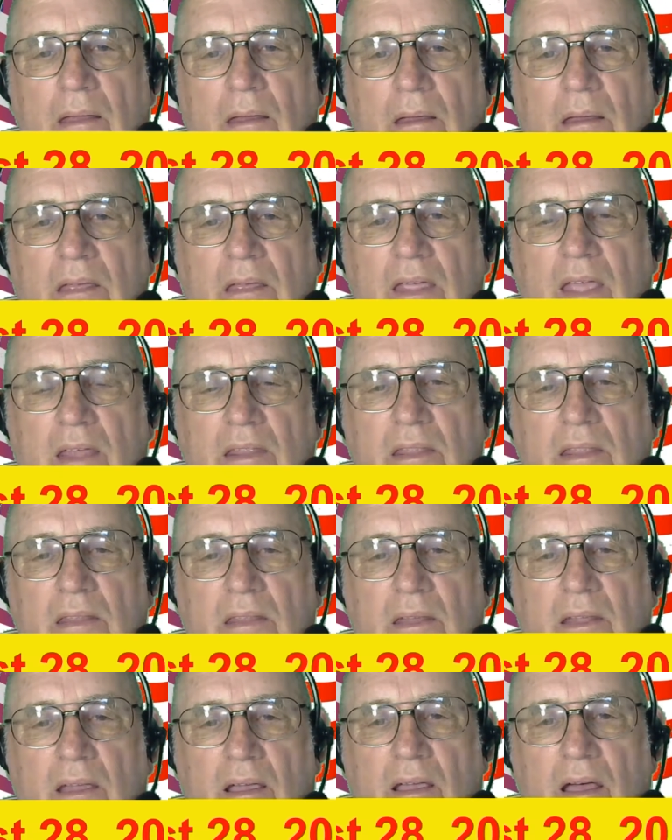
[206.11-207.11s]
Yet
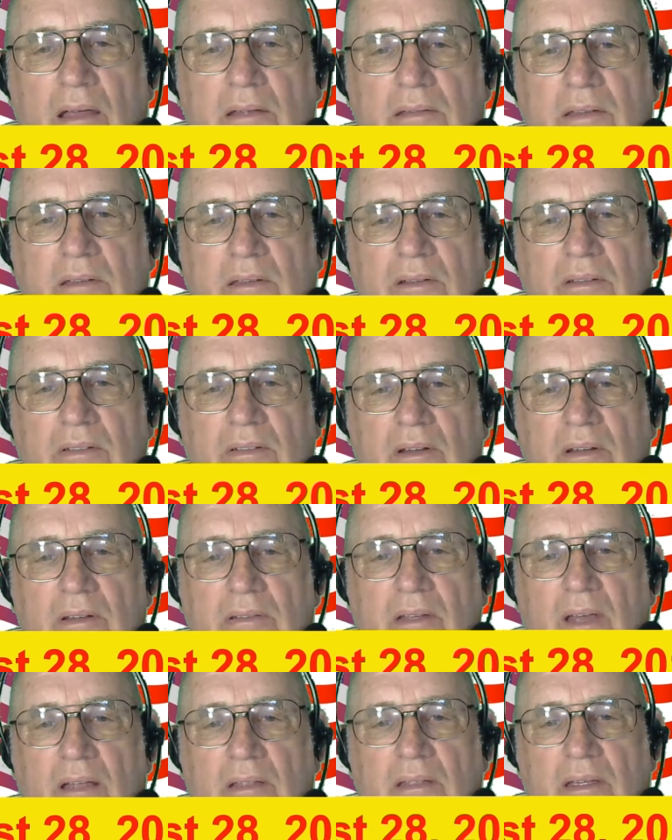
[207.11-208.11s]
the Constitution of
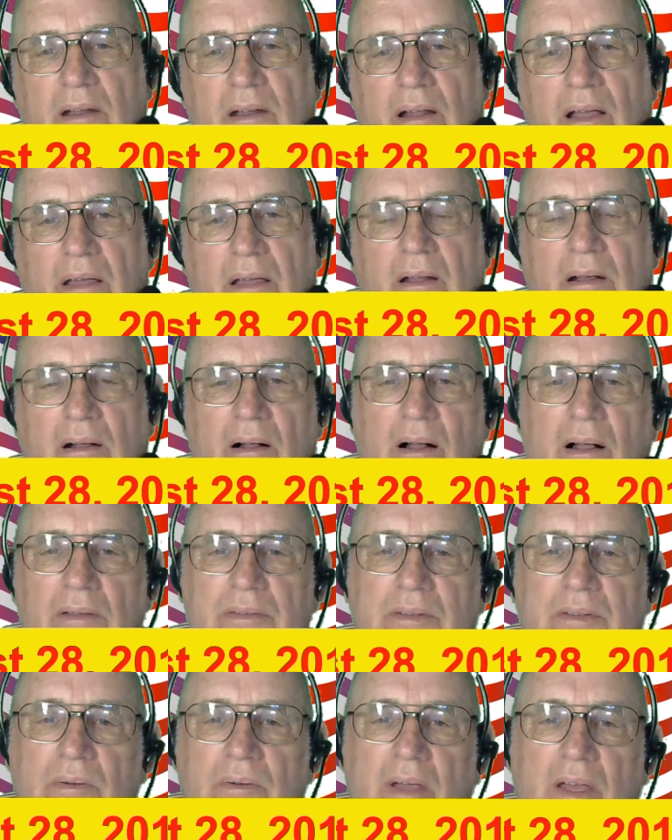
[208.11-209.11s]
South Carolina
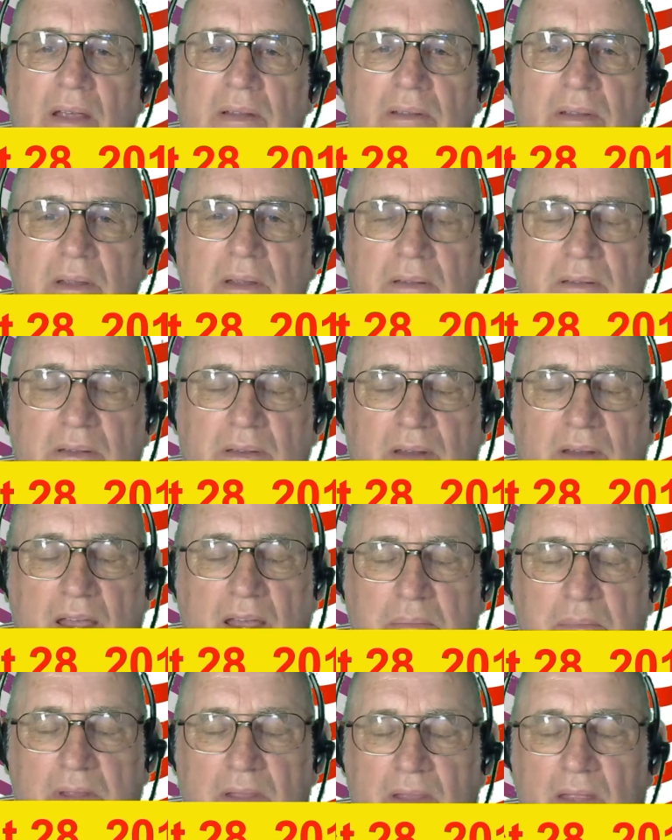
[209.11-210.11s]
also has a
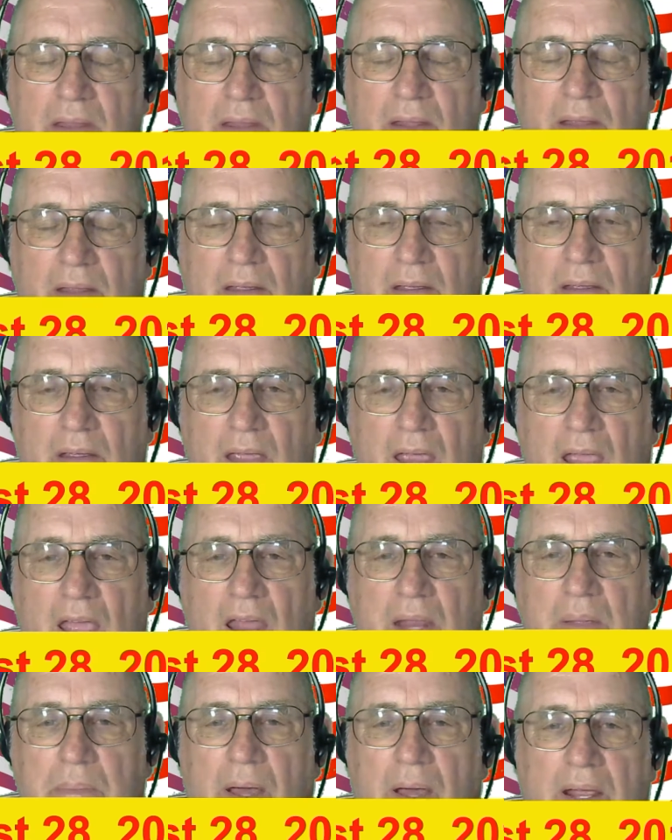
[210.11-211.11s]
statement that
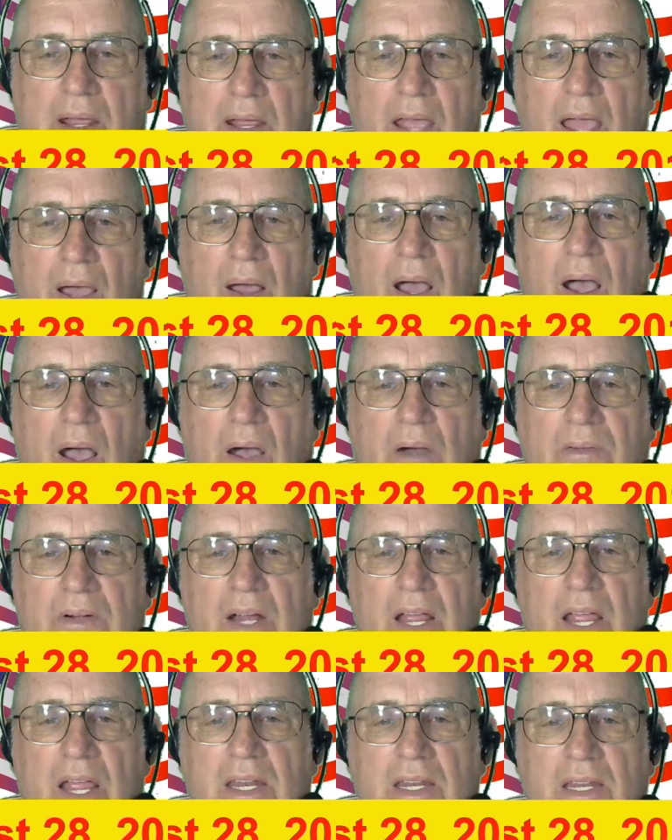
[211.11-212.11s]
anybody over
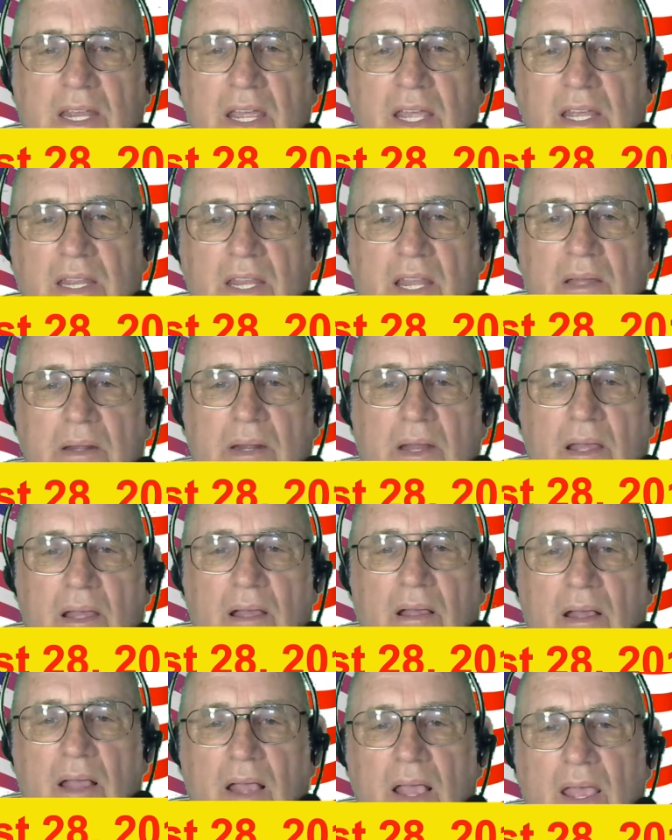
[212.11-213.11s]
18 that
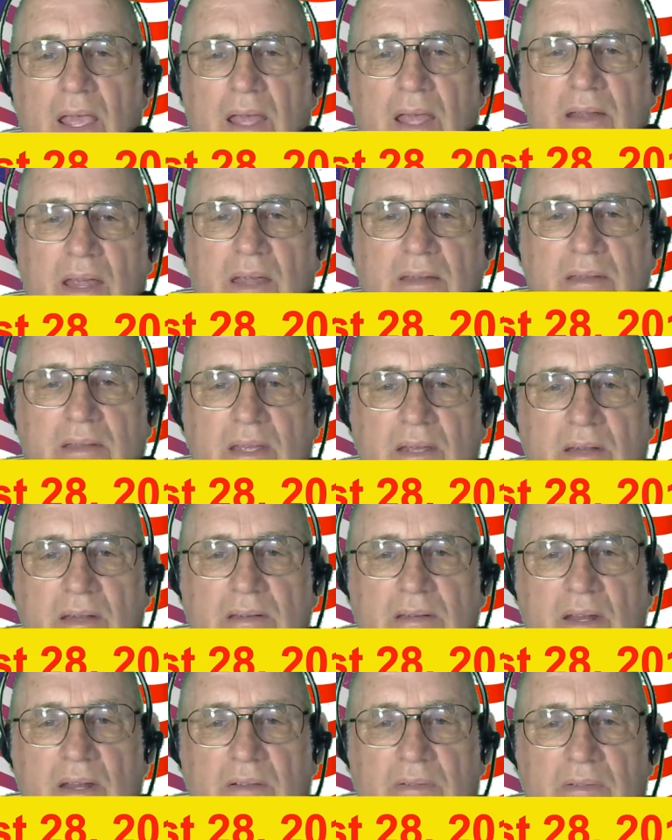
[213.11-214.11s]
is a
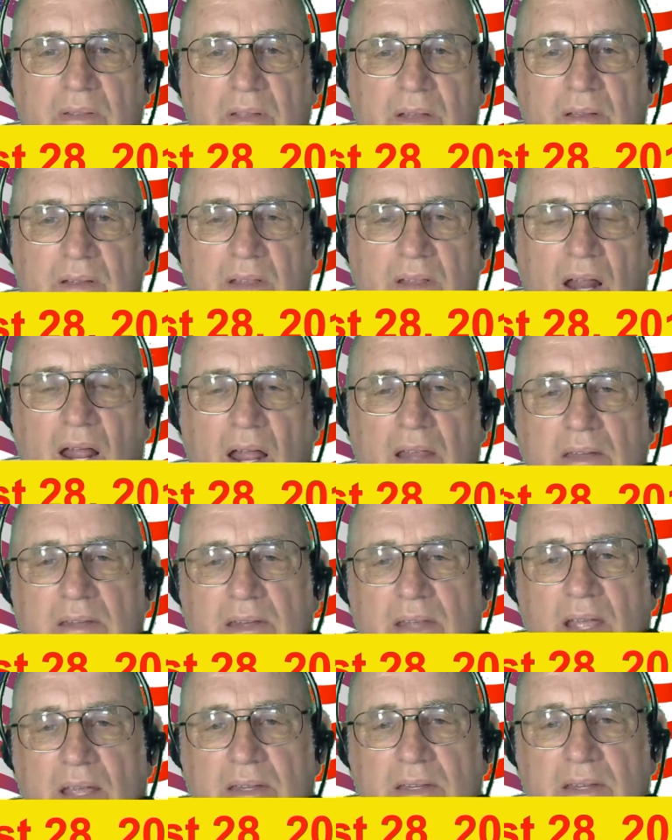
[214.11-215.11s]
citizen of the United
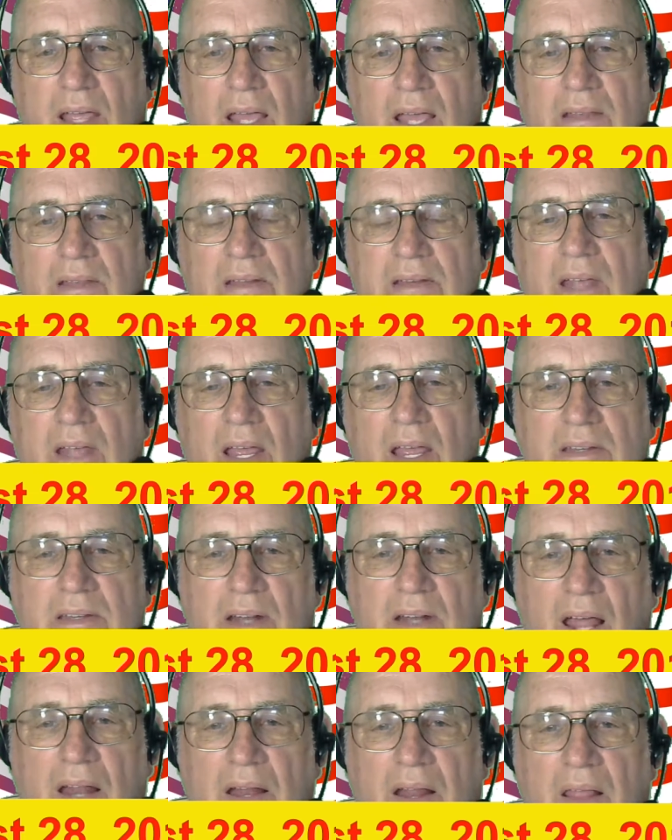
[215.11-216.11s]
States and the states and
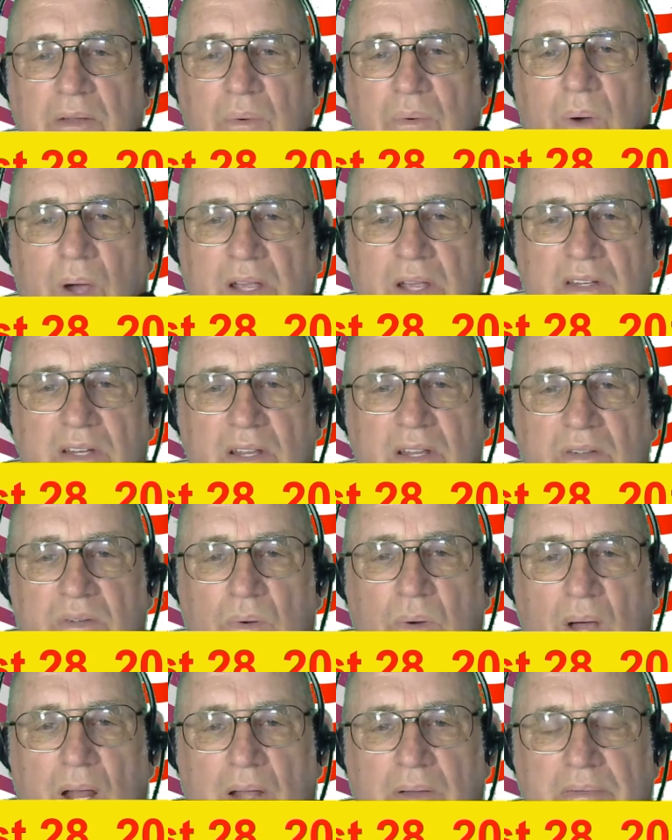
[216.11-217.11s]
not otherwise
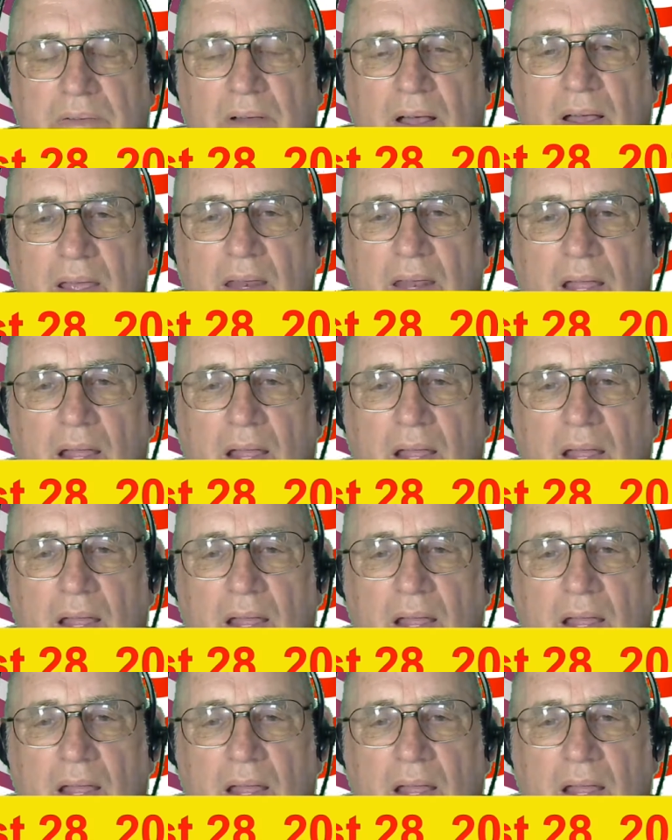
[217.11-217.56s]
disqualified